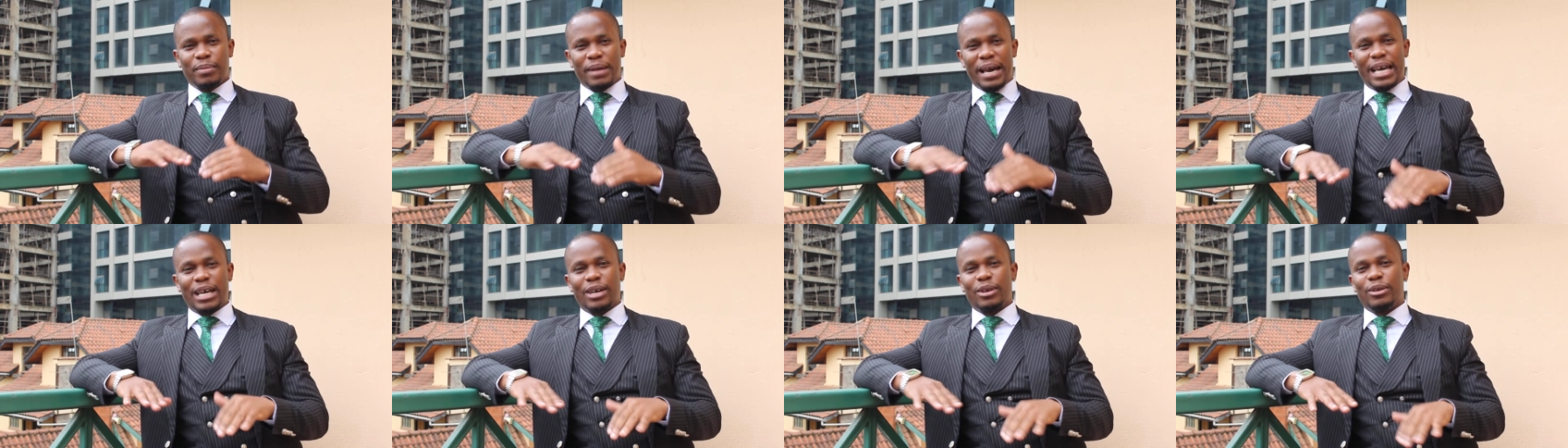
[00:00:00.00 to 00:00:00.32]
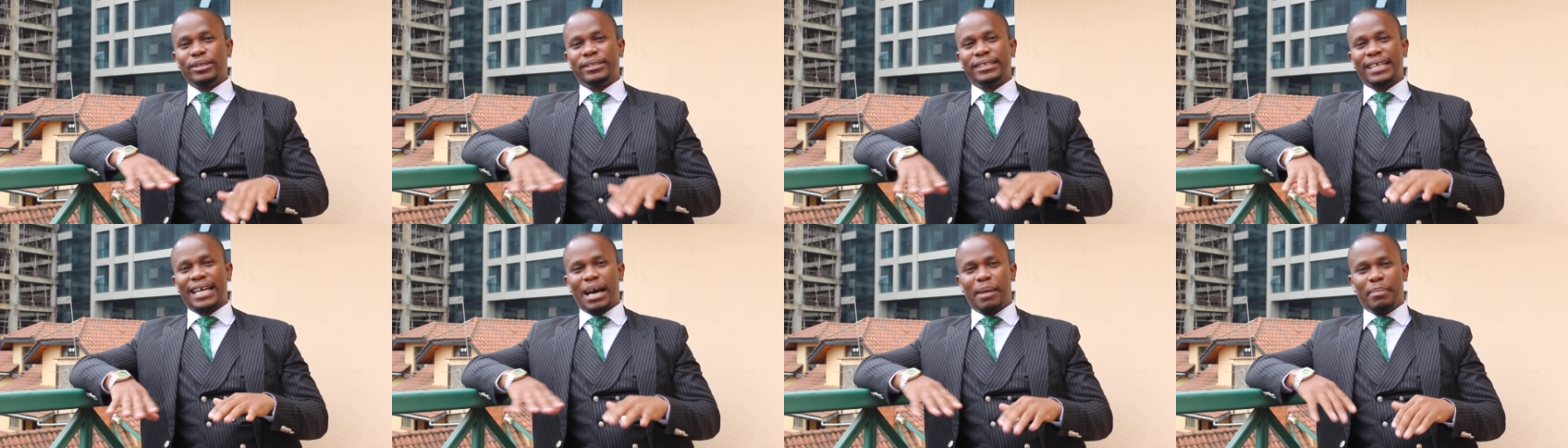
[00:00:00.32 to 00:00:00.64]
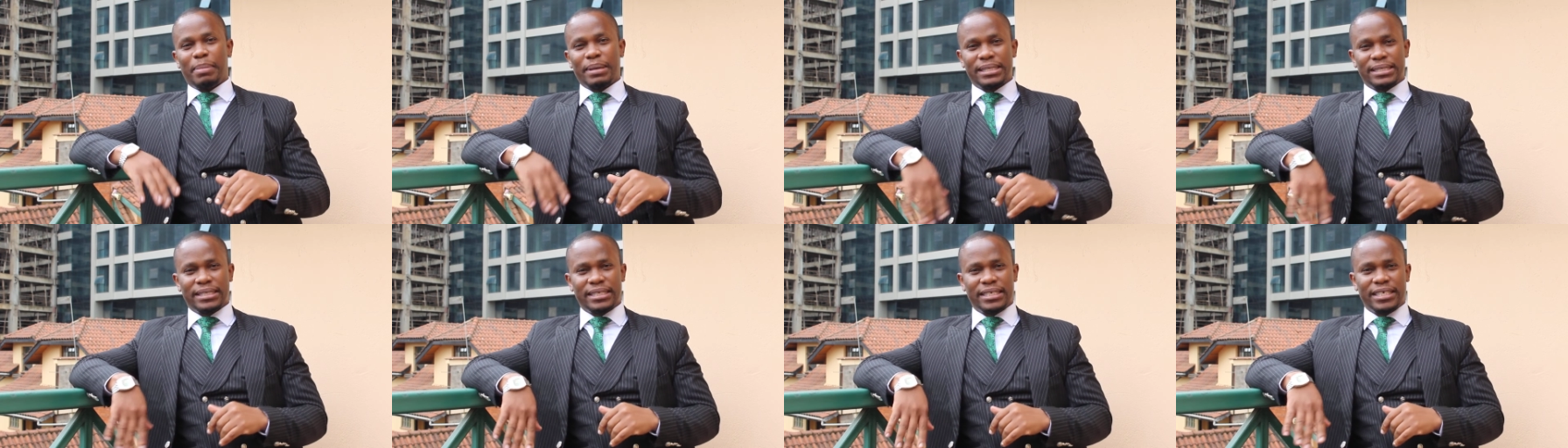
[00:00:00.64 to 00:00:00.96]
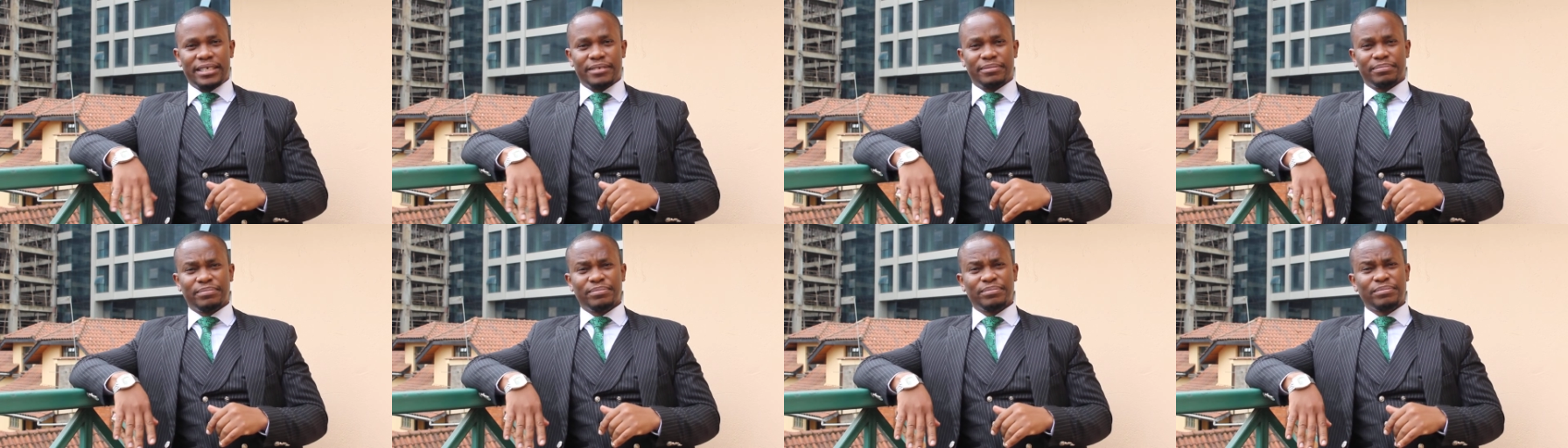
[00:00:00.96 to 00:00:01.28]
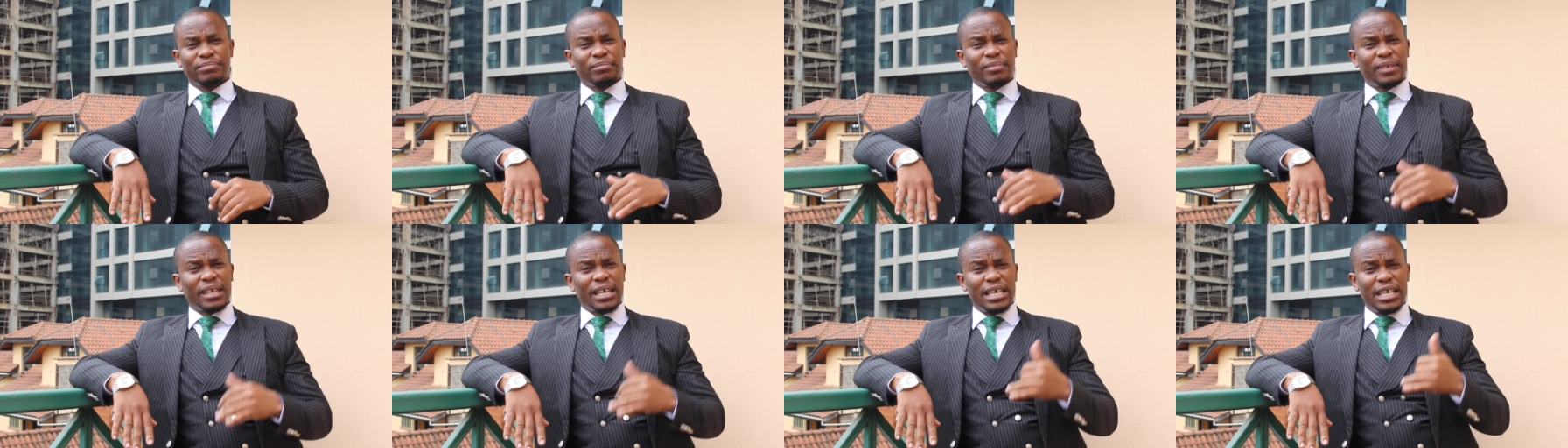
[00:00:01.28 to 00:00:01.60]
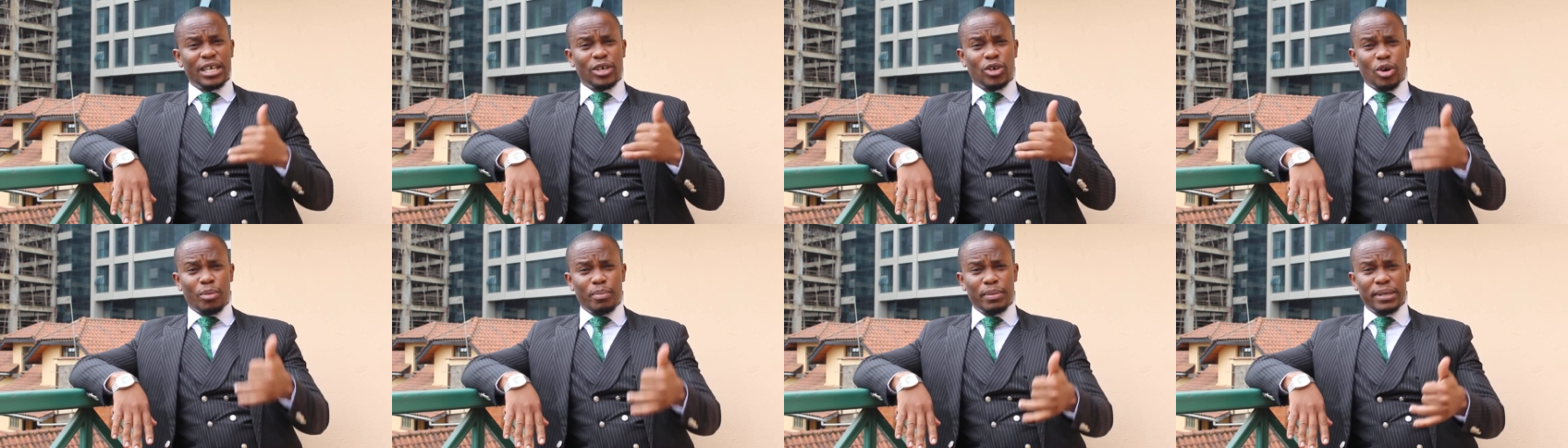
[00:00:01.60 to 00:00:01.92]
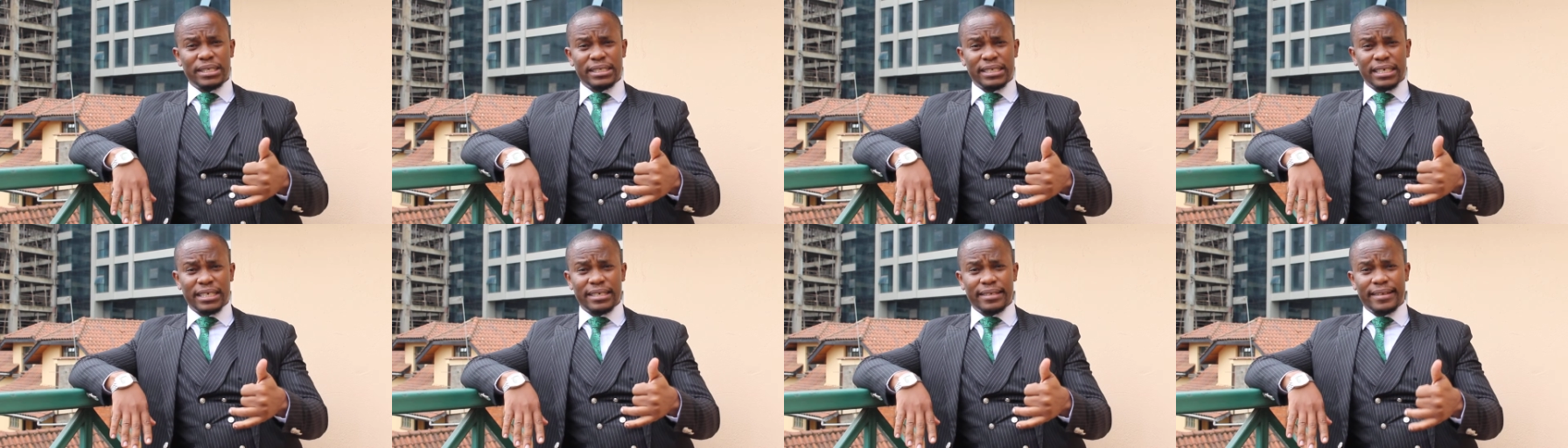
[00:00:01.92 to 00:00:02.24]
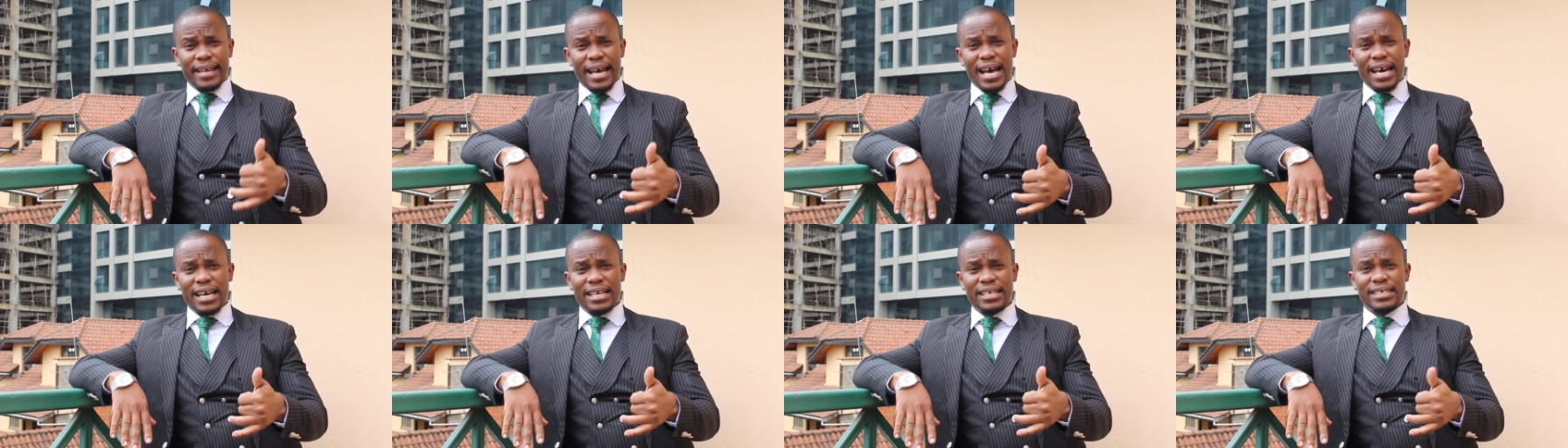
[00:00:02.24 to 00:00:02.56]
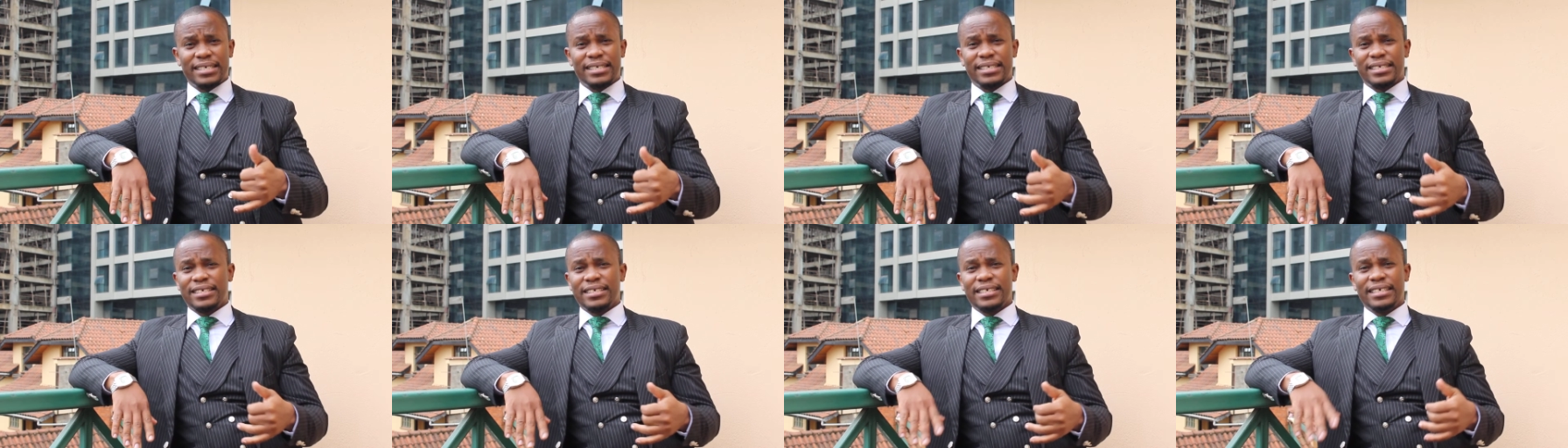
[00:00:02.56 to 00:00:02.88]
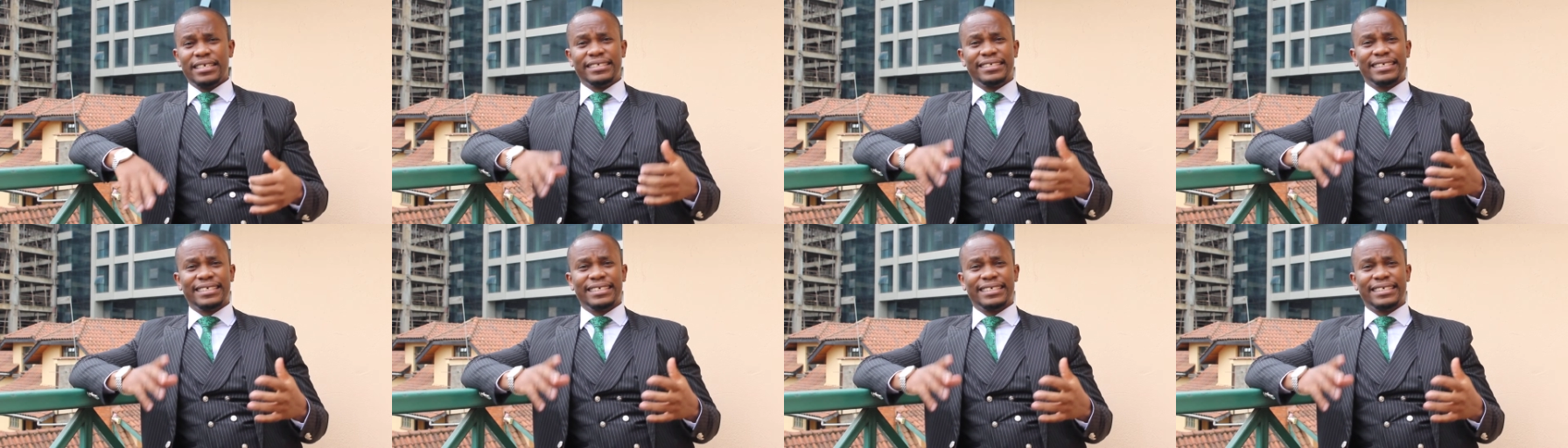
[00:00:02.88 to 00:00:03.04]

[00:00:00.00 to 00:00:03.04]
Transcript: airbisha hapa chini. He committed that in